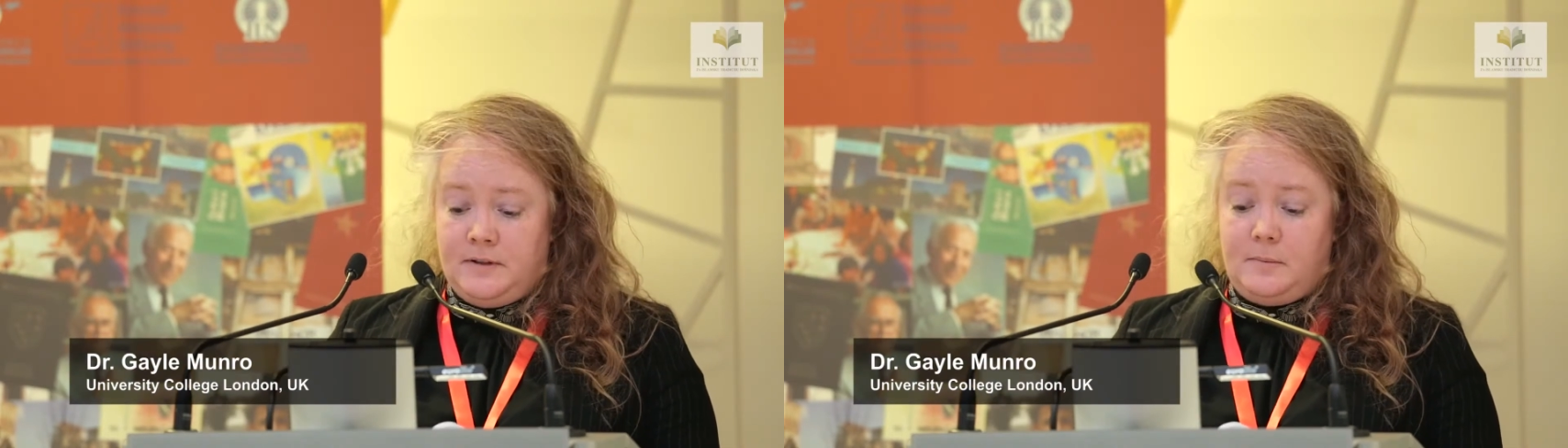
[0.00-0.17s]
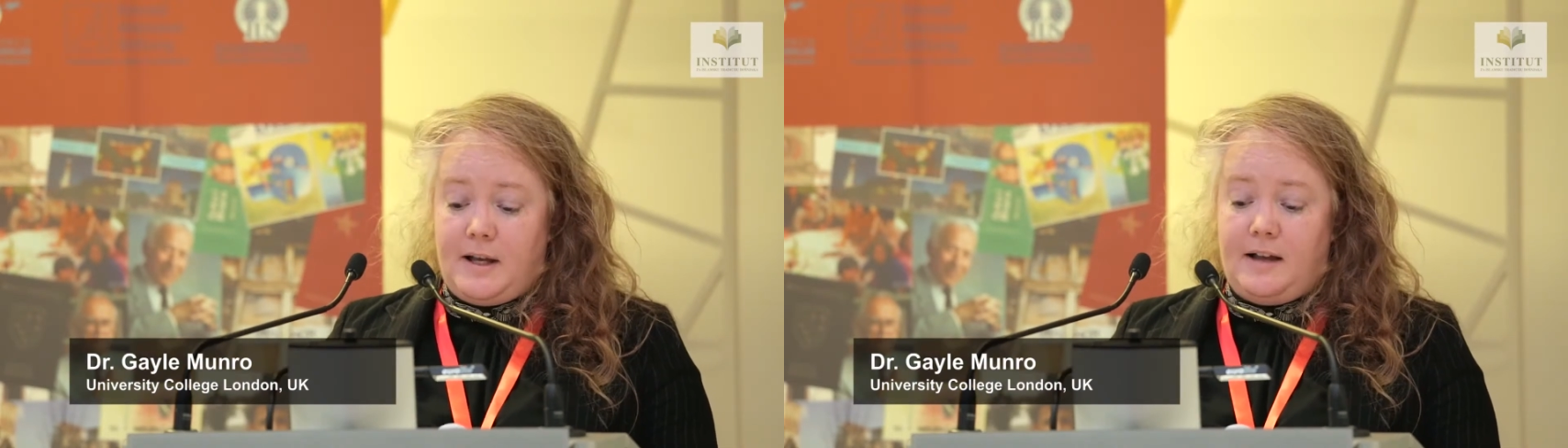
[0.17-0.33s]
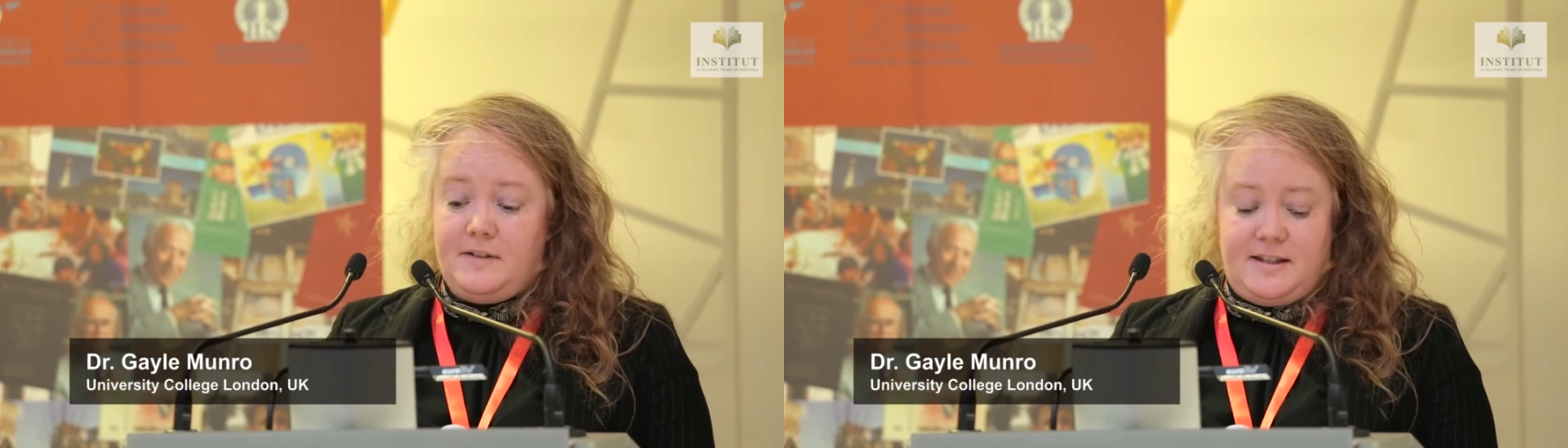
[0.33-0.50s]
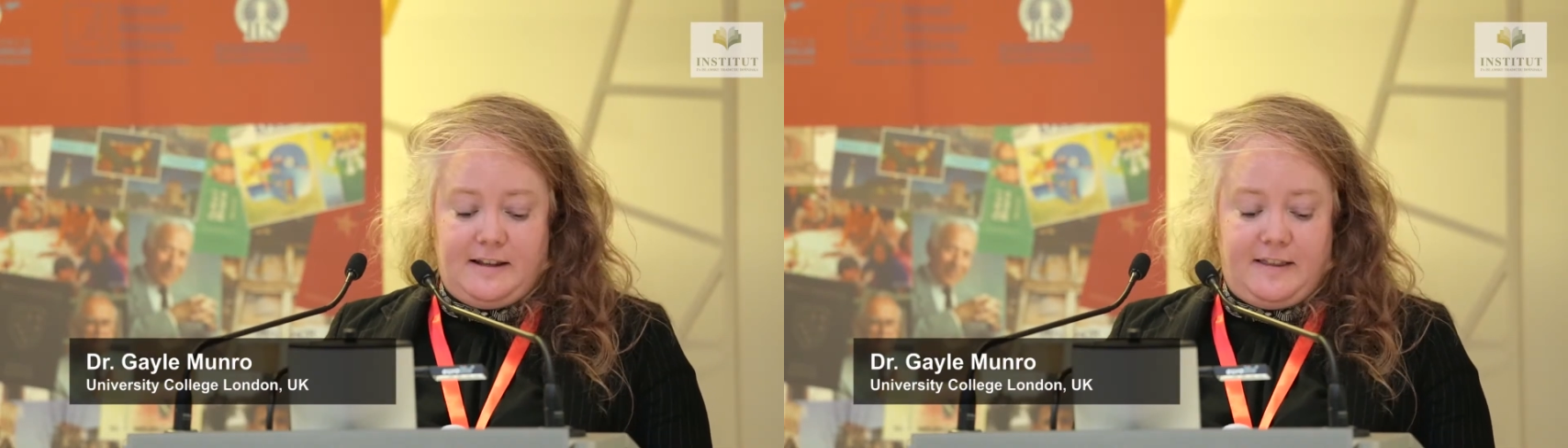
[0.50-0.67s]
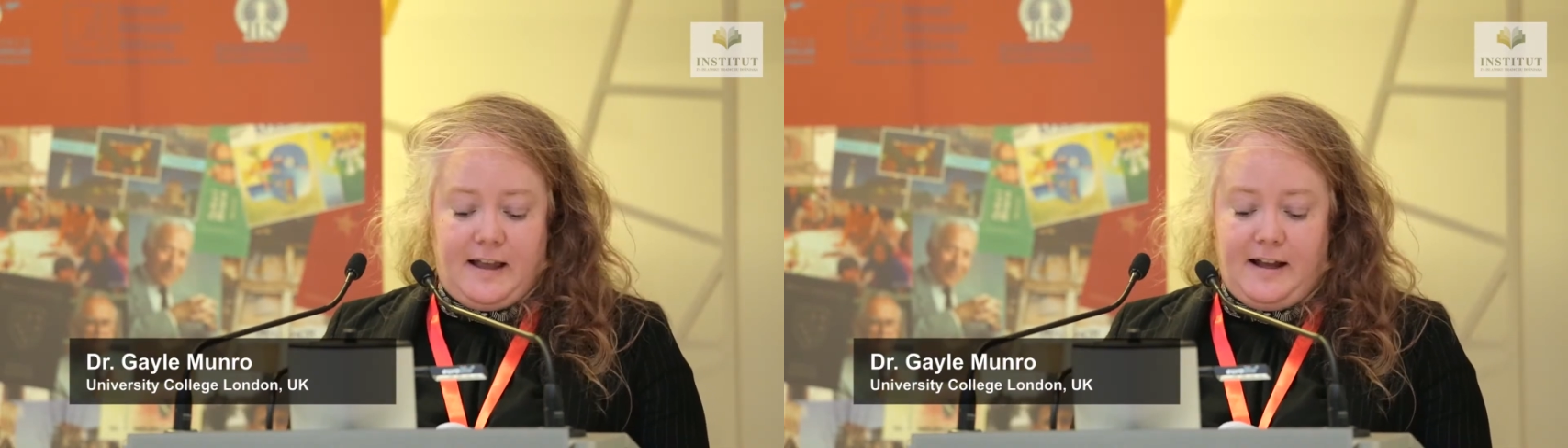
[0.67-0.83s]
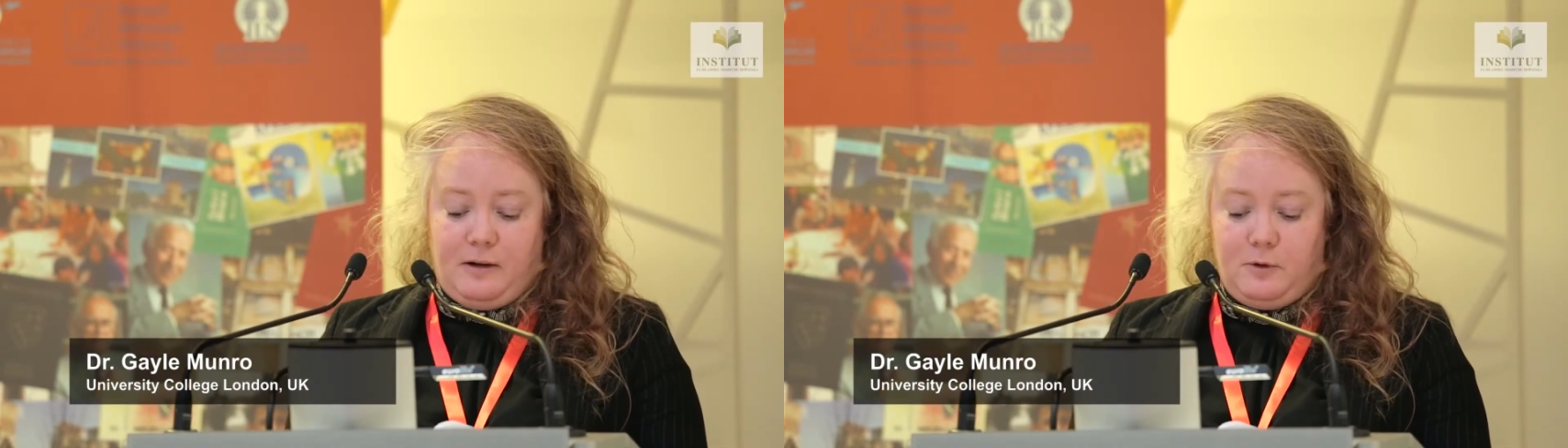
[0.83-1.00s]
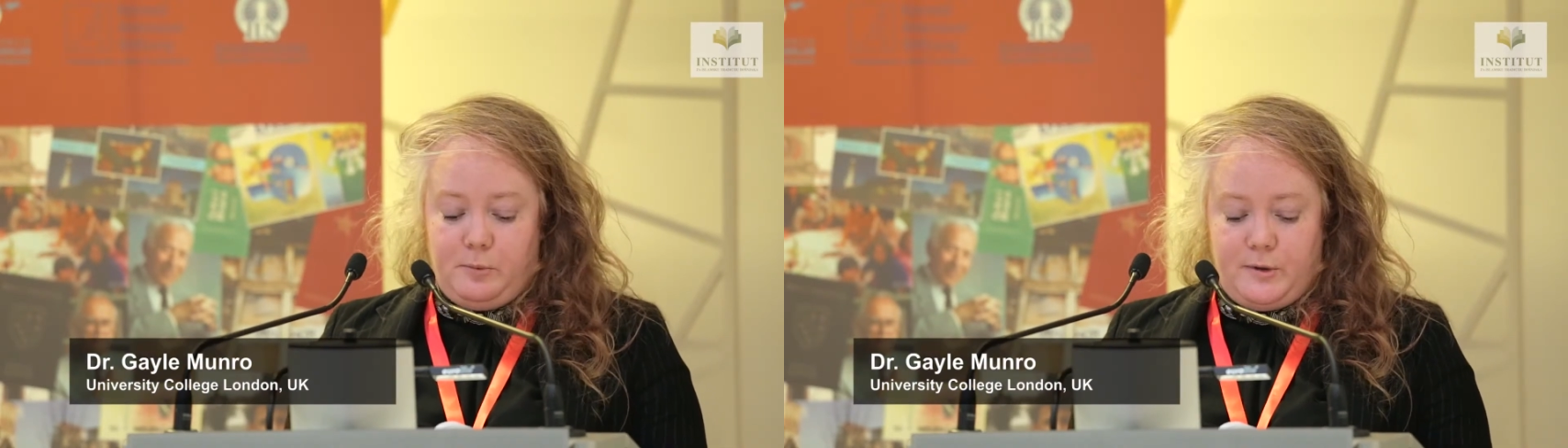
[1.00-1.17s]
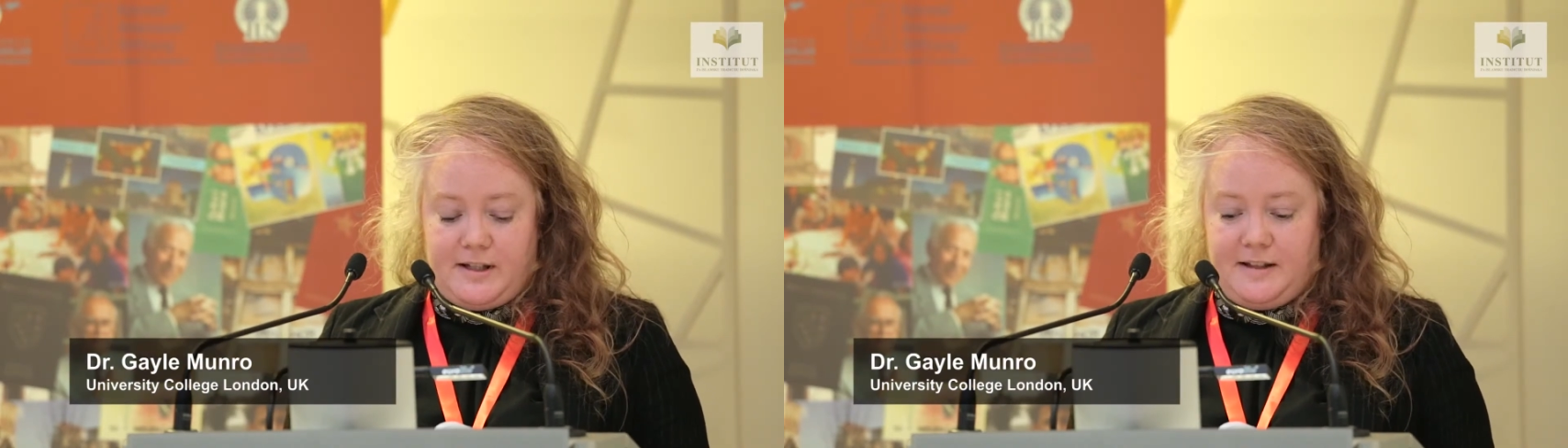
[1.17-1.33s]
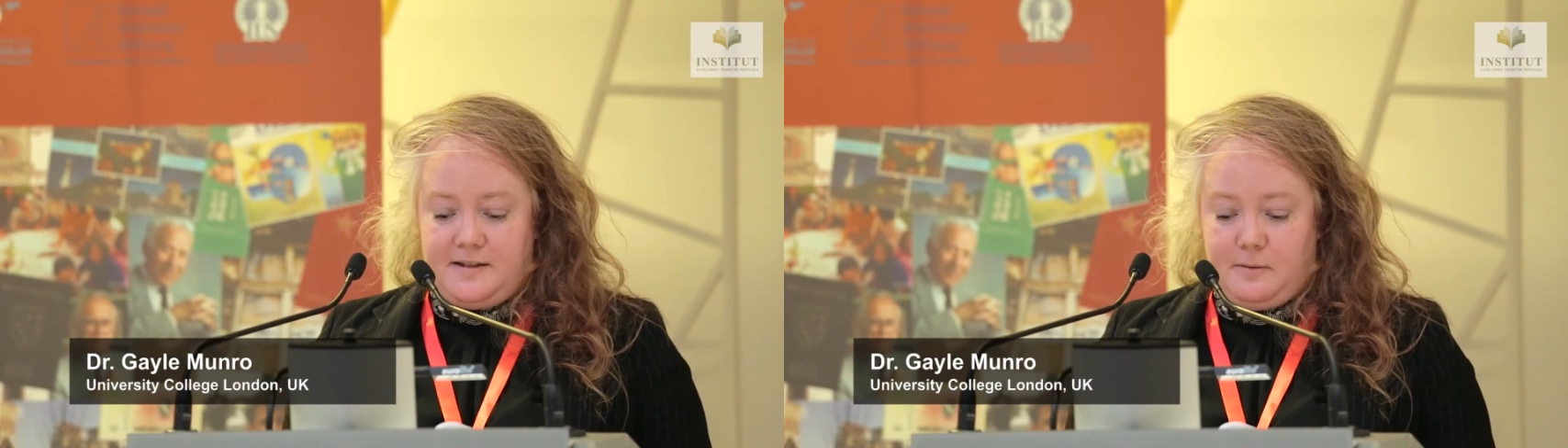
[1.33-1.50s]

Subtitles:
but having said that, I will present